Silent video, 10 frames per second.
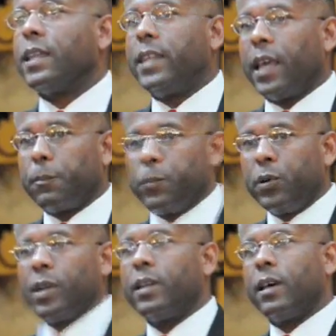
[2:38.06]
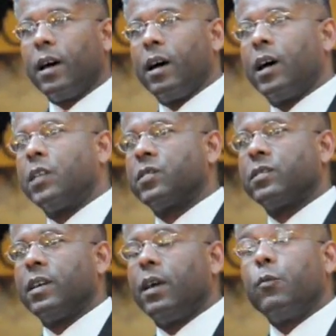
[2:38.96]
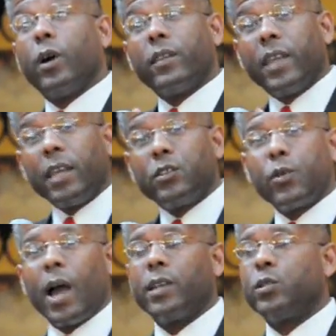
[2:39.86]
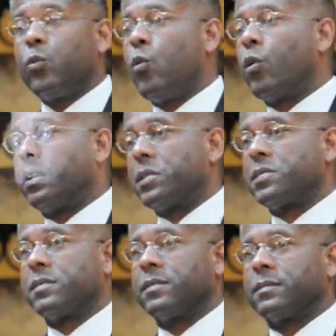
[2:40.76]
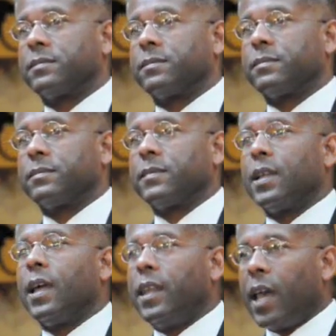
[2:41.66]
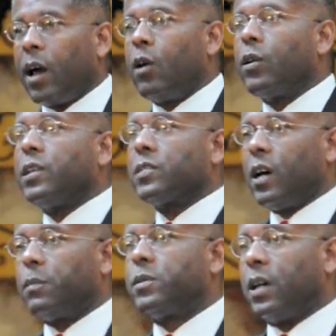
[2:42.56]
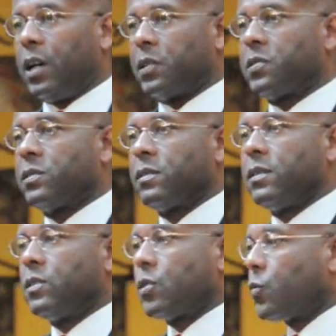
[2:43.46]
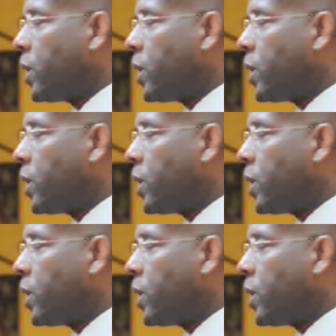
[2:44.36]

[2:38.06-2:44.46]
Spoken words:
They put us, well, they tried to warn us. Now it's up to us to